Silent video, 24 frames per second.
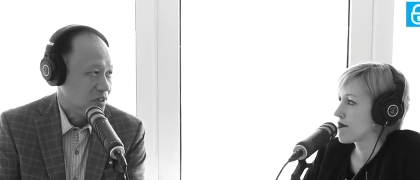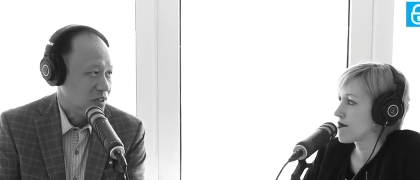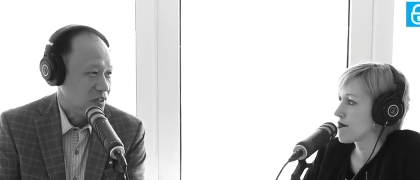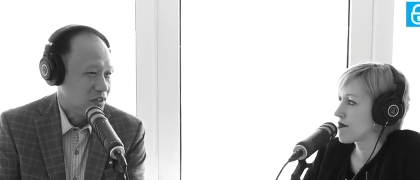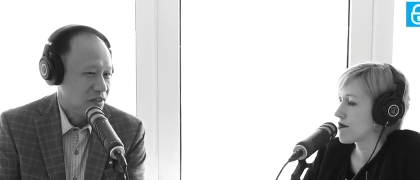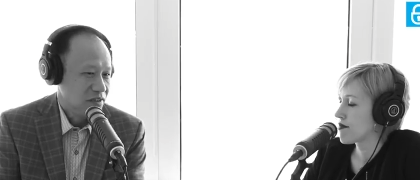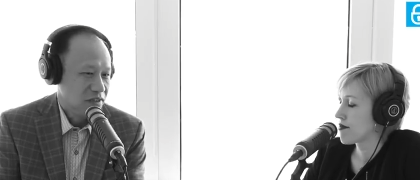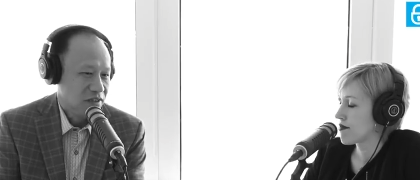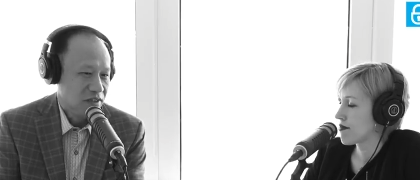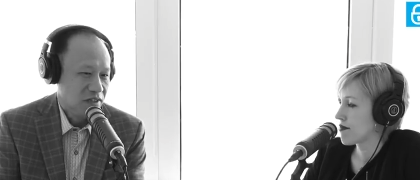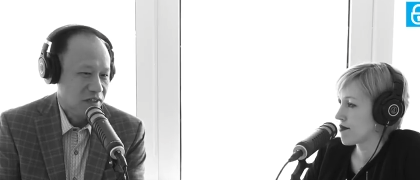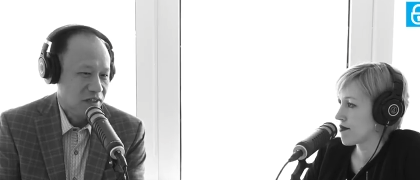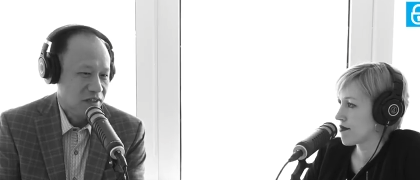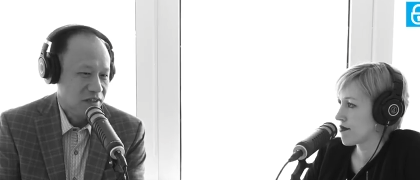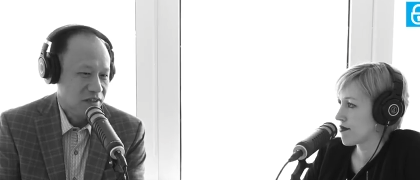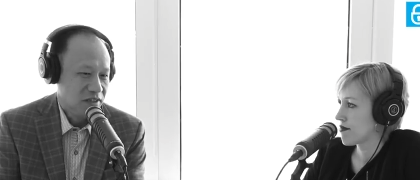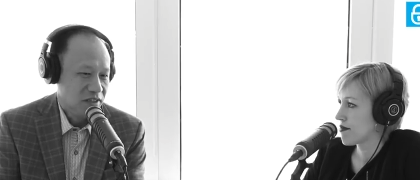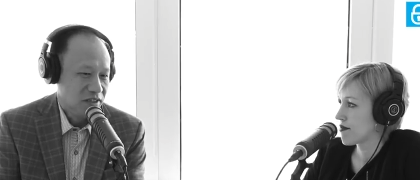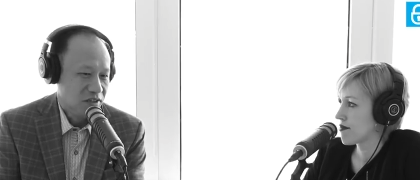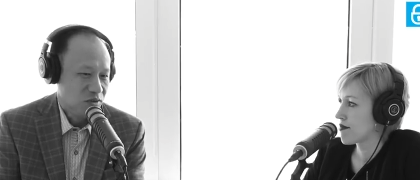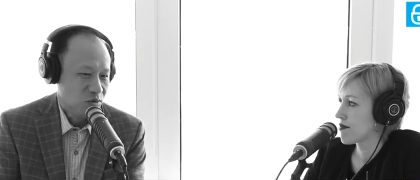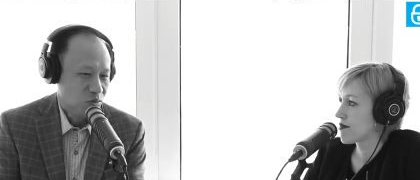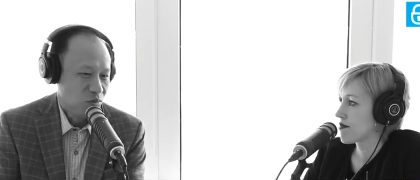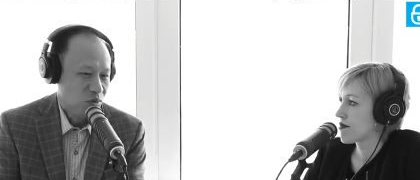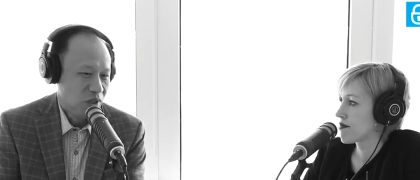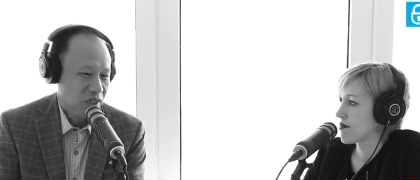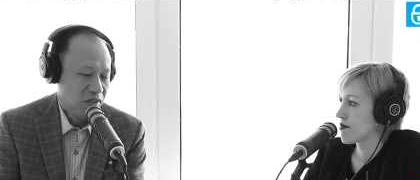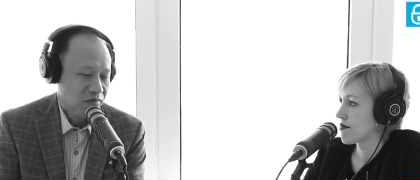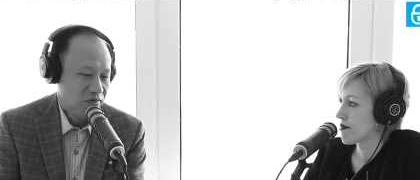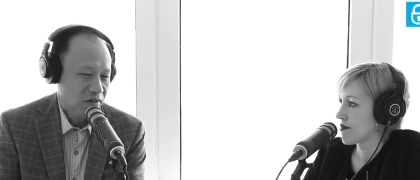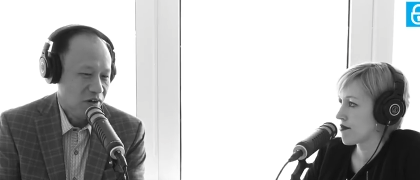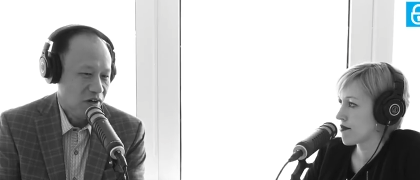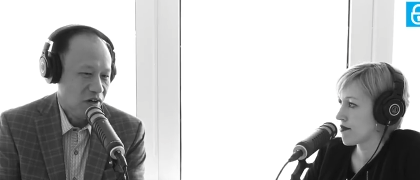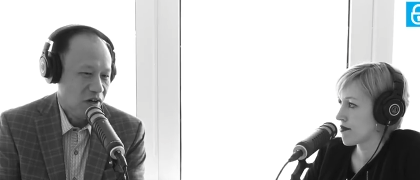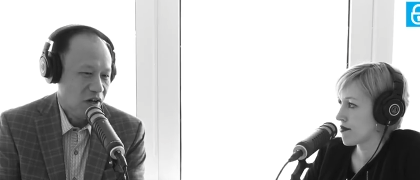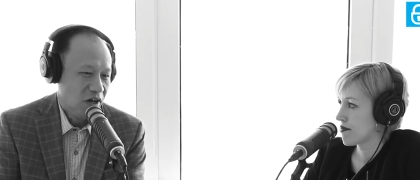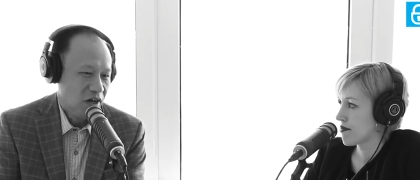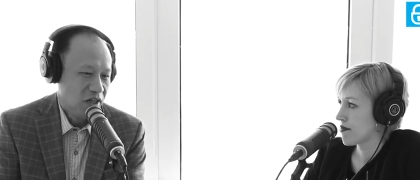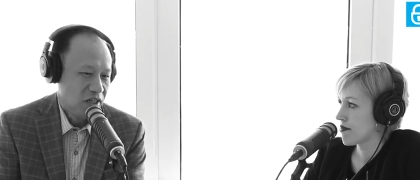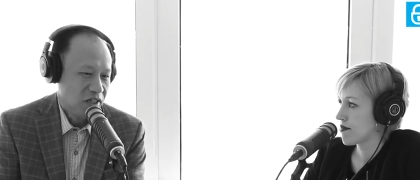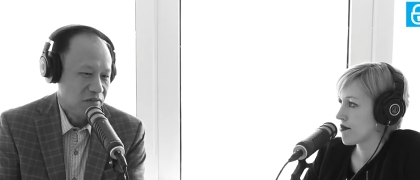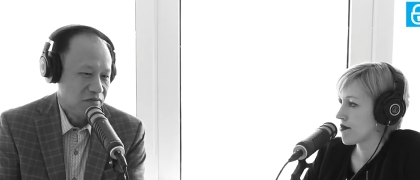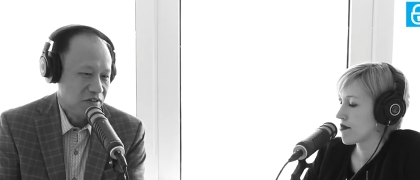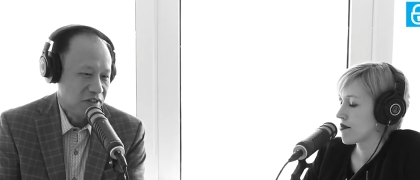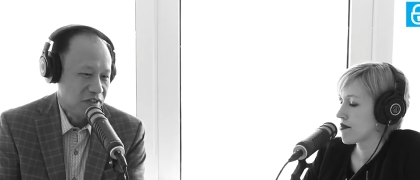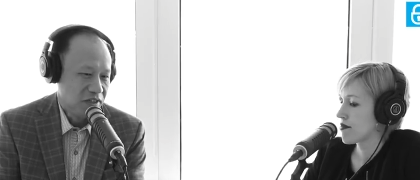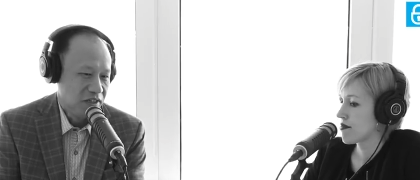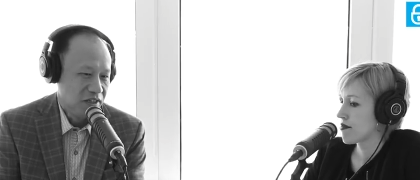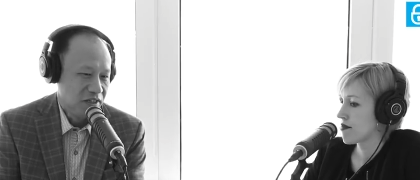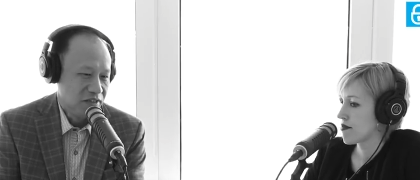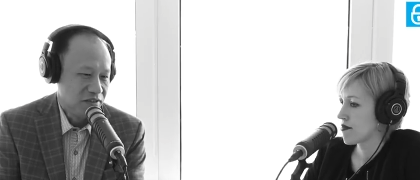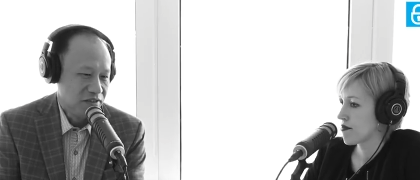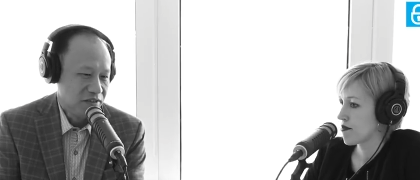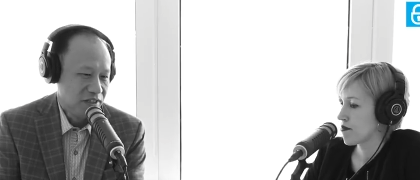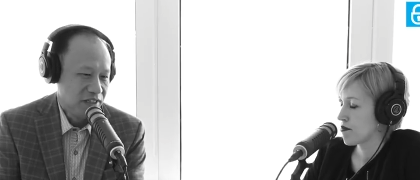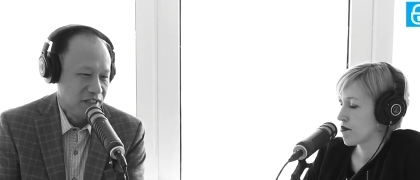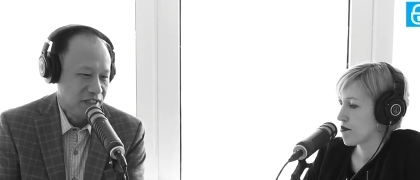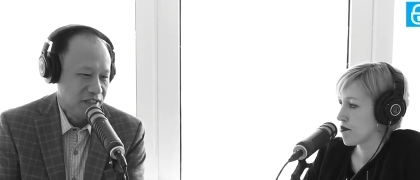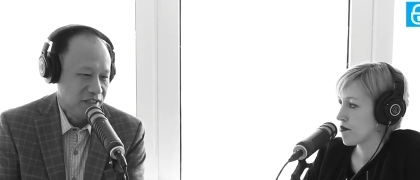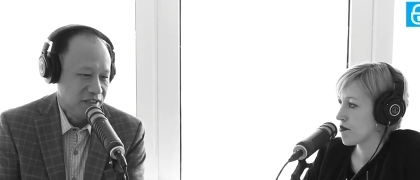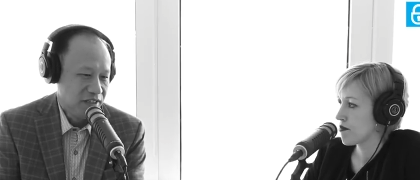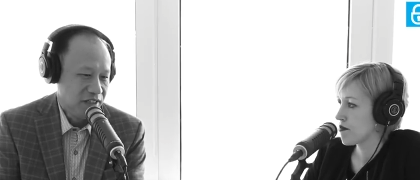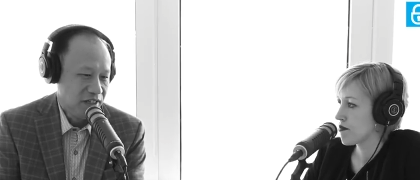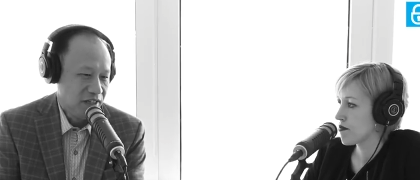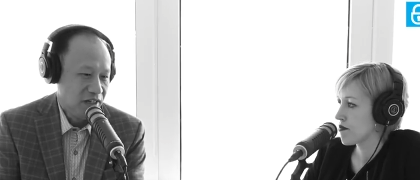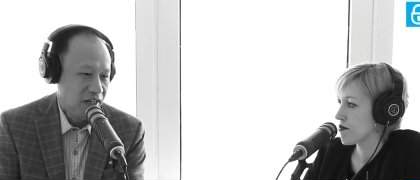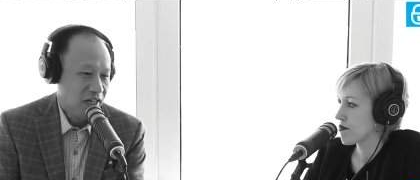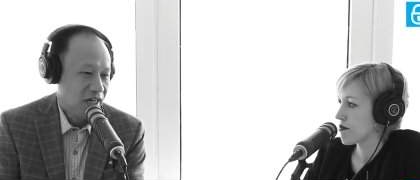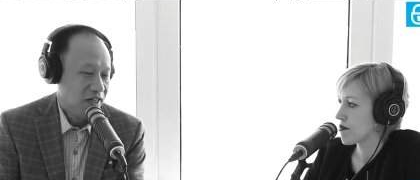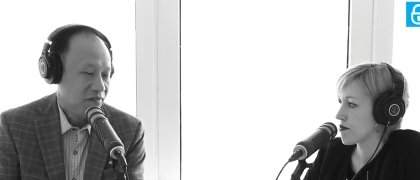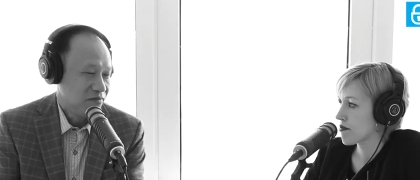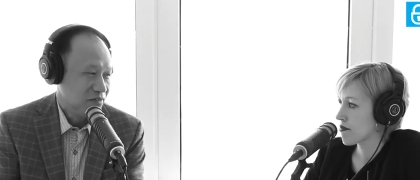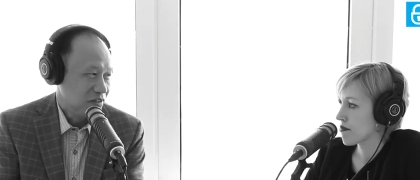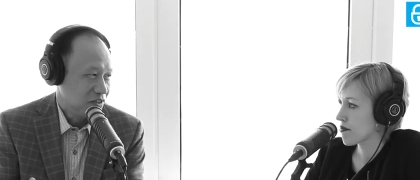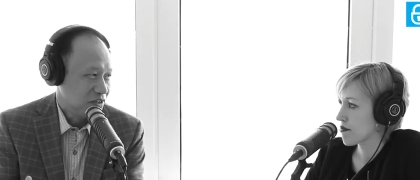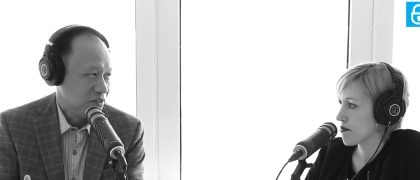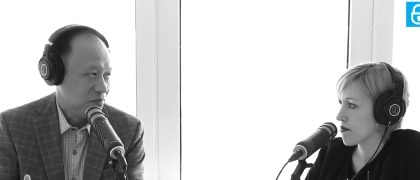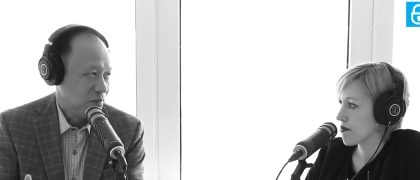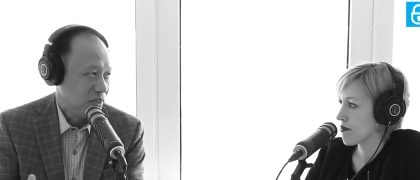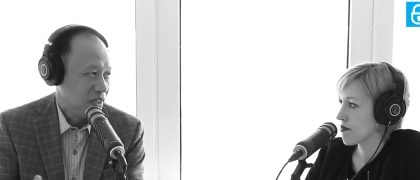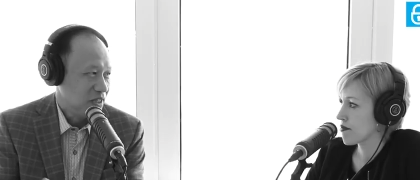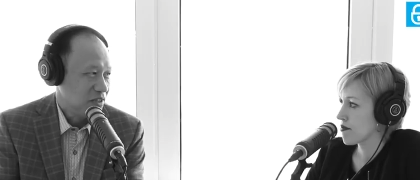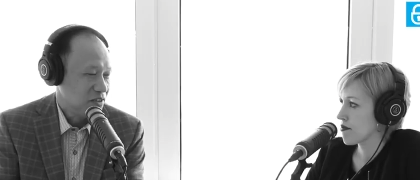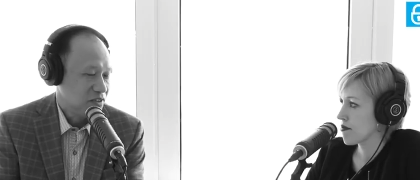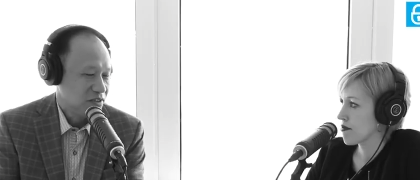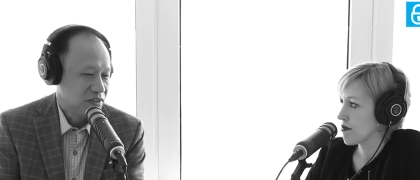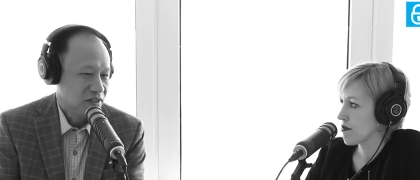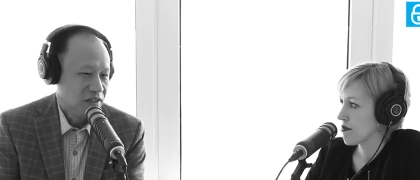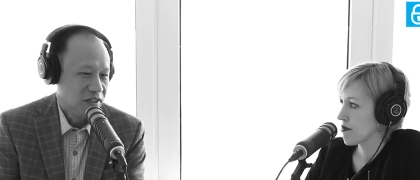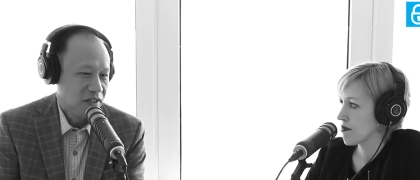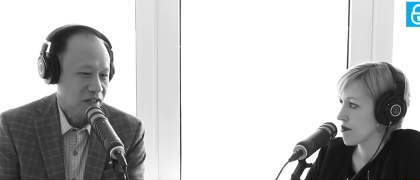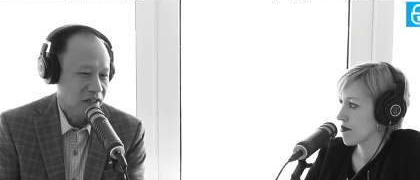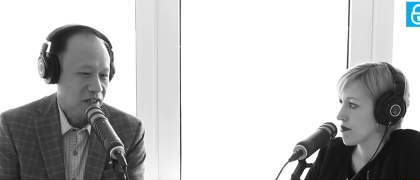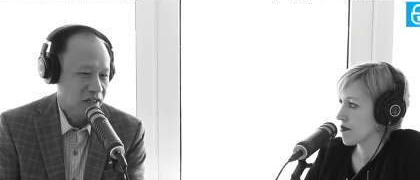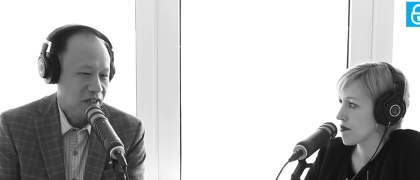Speaker 1: And they do have a lot of kids, they love the space.